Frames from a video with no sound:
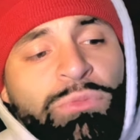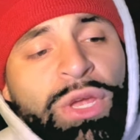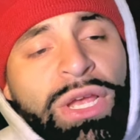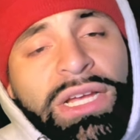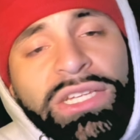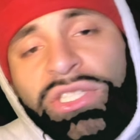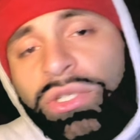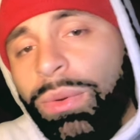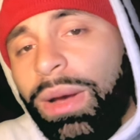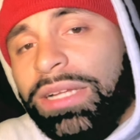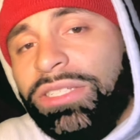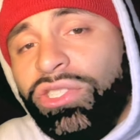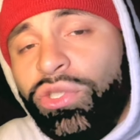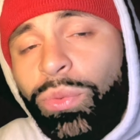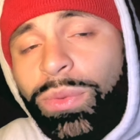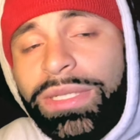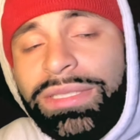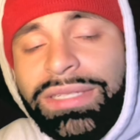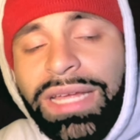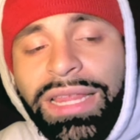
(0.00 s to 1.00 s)
So I just want
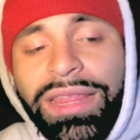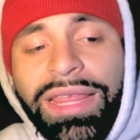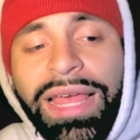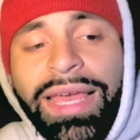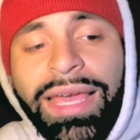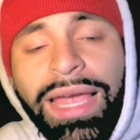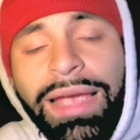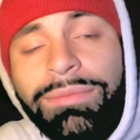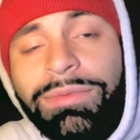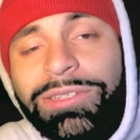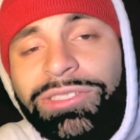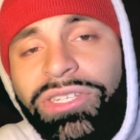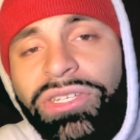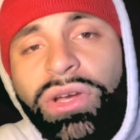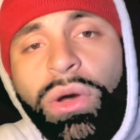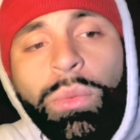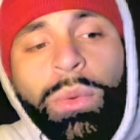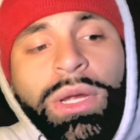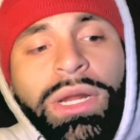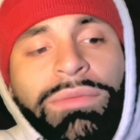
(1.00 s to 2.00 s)
to say thank every single
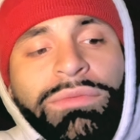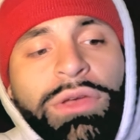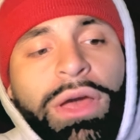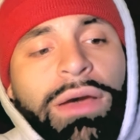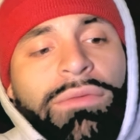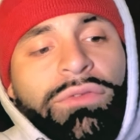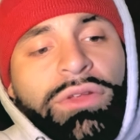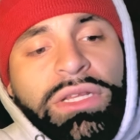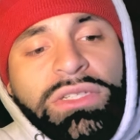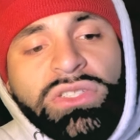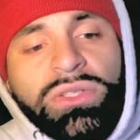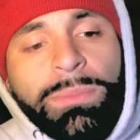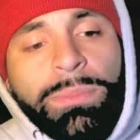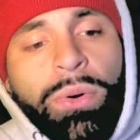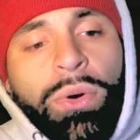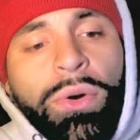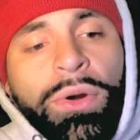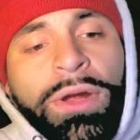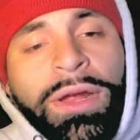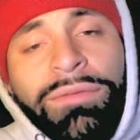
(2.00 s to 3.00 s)
one of y'all for the
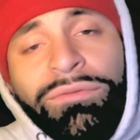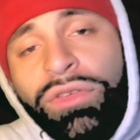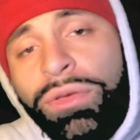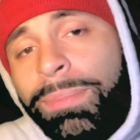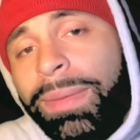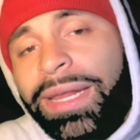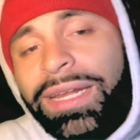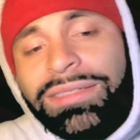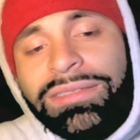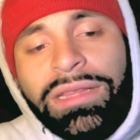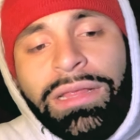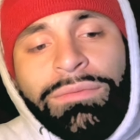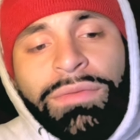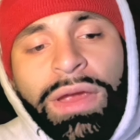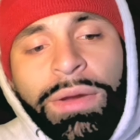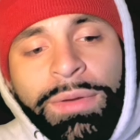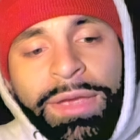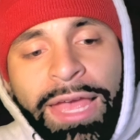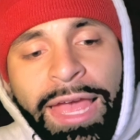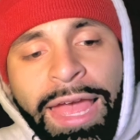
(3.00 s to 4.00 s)
support. If you made it to the
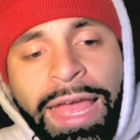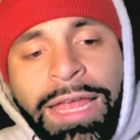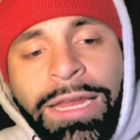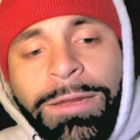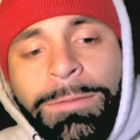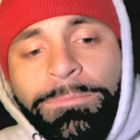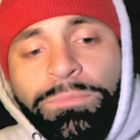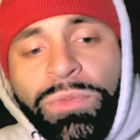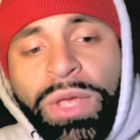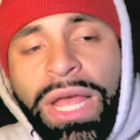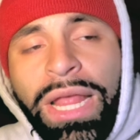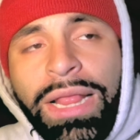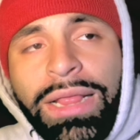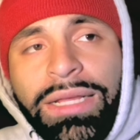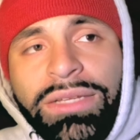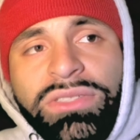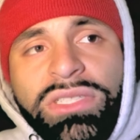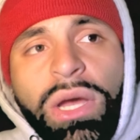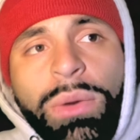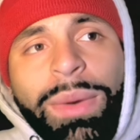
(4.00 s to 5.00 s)
very end,
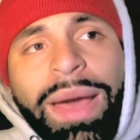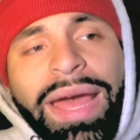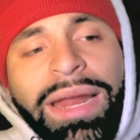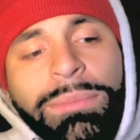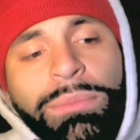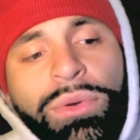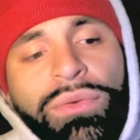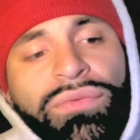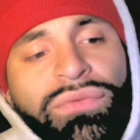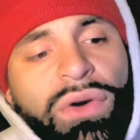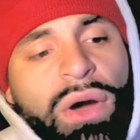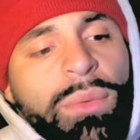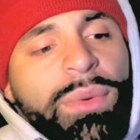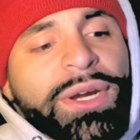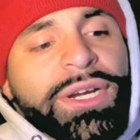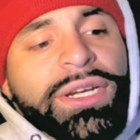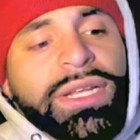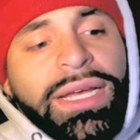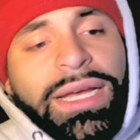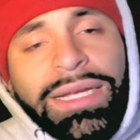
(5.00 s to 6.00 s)
let's go ahead and move
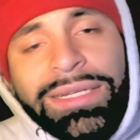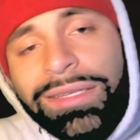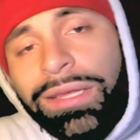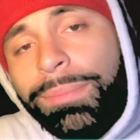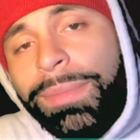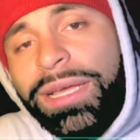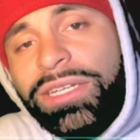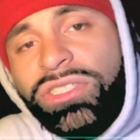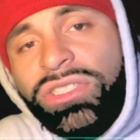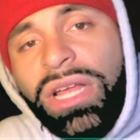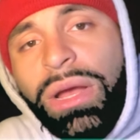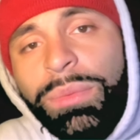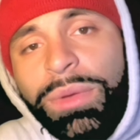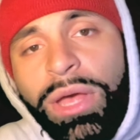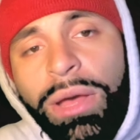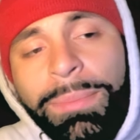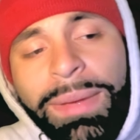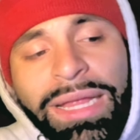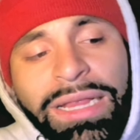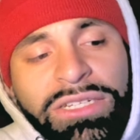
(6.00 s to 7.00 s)
forward to make sure that we all
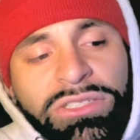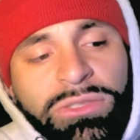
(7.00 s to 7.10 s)
made this